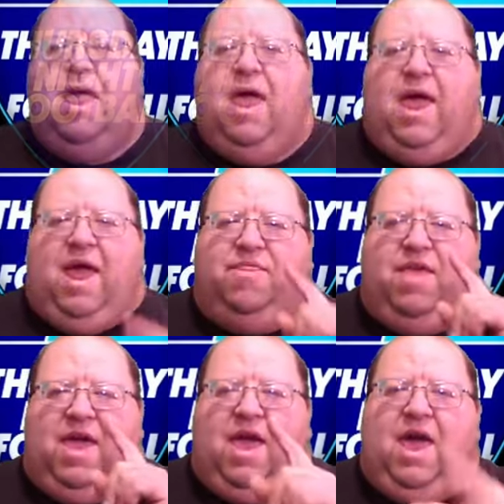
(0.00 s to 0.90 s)

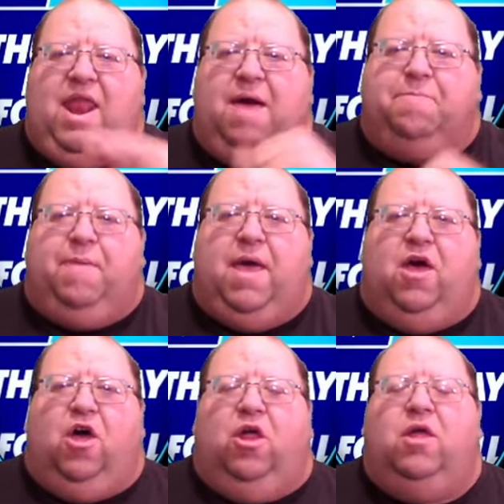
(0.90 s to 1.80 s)
the
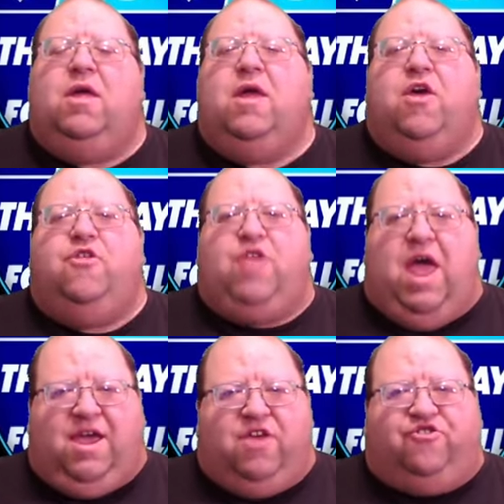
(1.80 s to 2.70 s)
NFL.
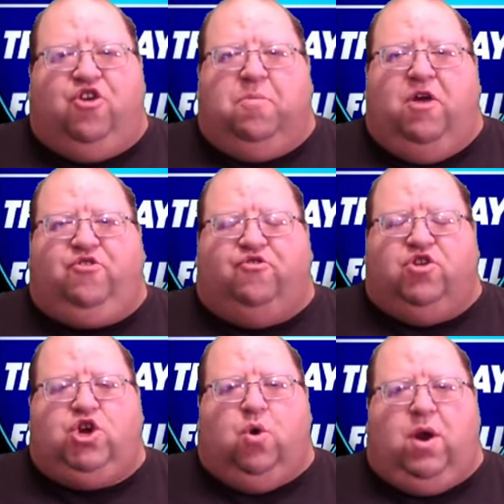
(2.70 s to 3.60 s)
Thank you so much for
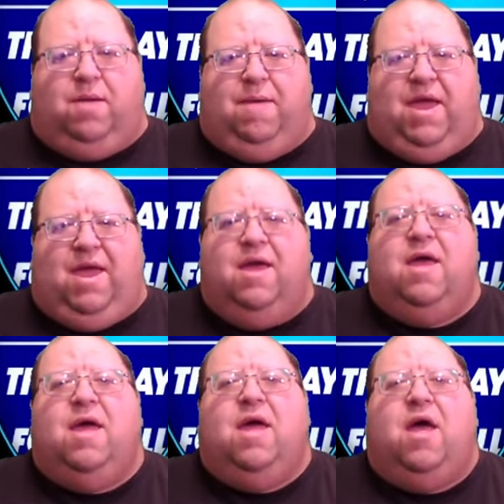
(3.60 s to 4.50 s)
joining me.
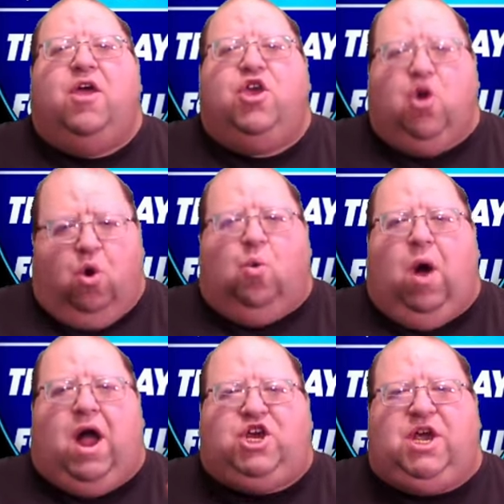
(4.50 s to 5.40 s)
You're
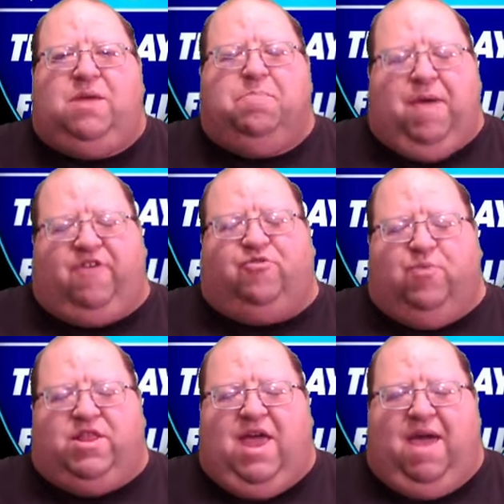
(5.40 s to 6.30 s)
watching Picks
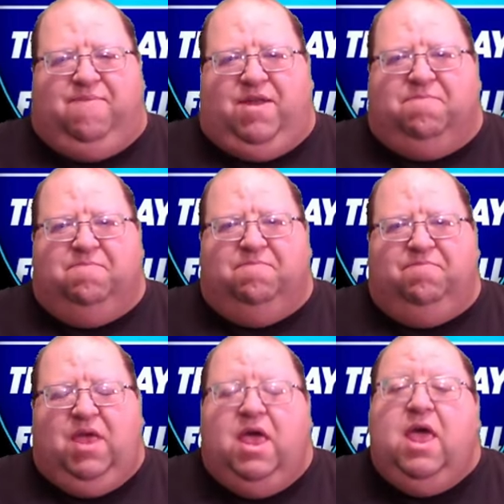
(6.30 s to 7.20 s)
with David.
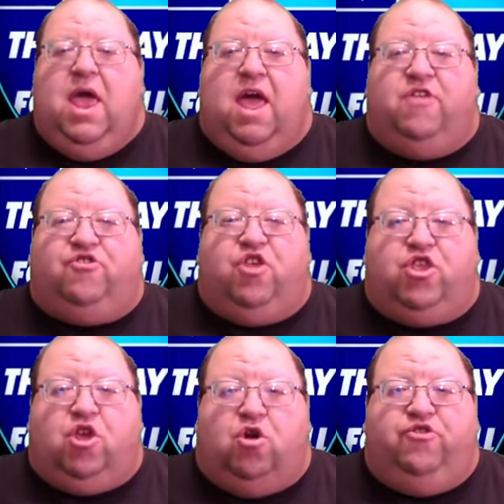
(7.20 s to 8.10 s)
It's the
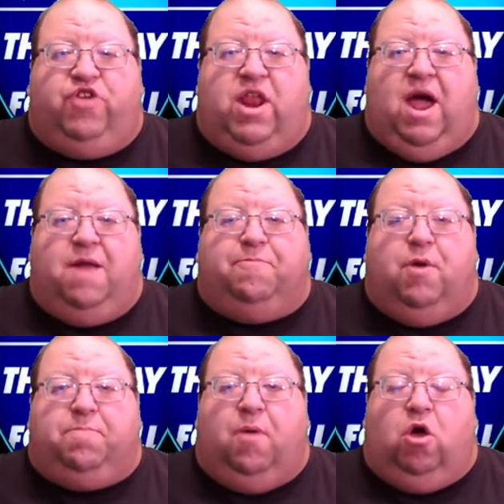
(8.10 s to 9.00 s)
Thursday night
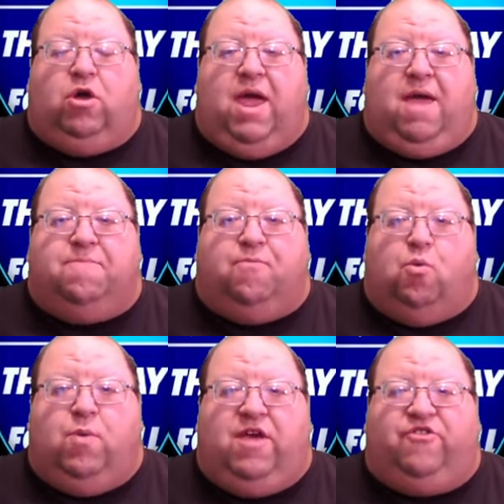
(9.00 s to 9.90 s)
football game for
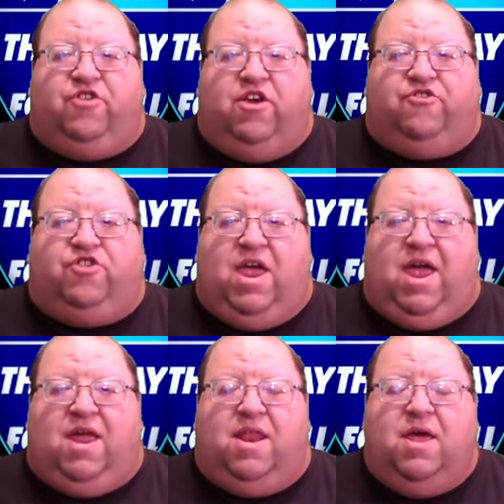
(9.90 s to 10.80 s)
week
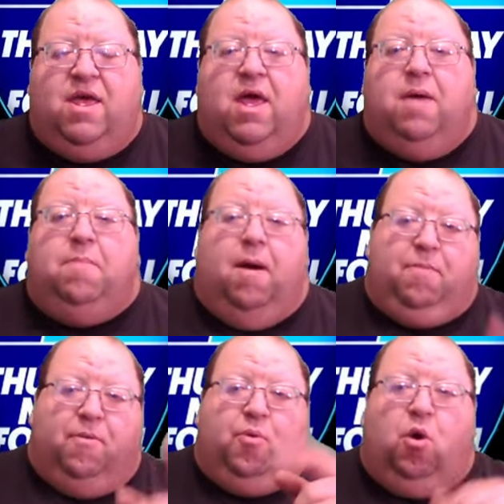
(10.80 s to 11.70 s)
16. But
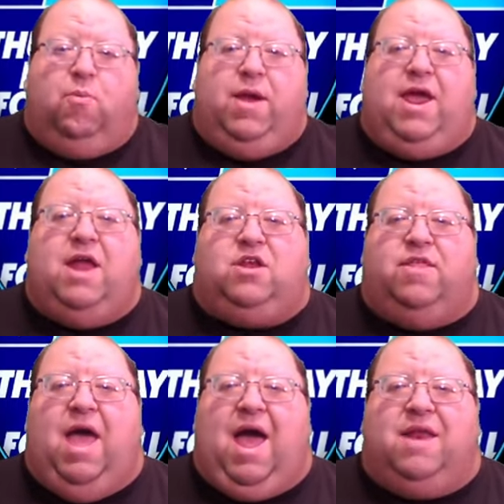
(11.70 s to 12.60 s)
before we get to
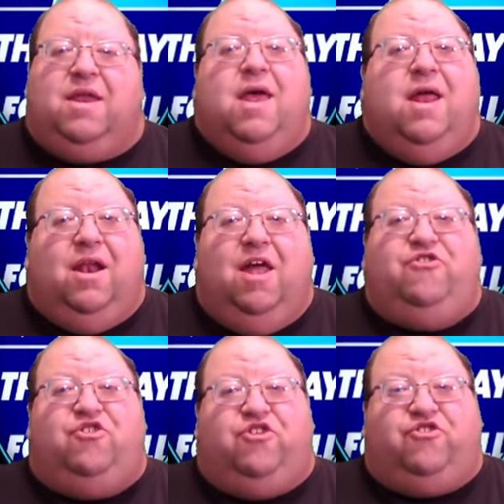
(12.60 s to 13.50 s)
that, let's
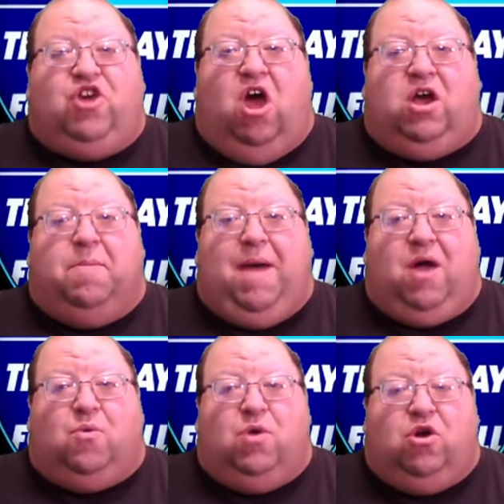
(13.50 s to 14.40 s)
just talk
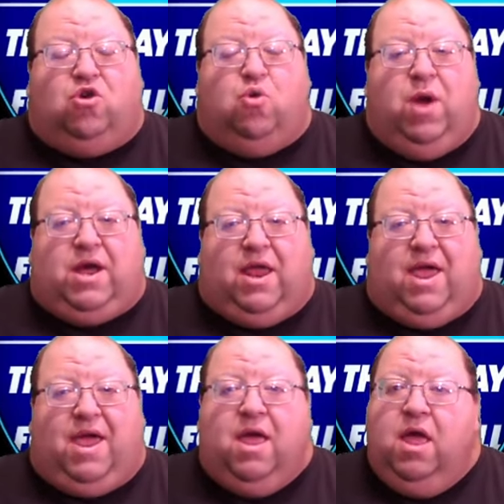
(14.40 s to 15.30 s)
about real quickly.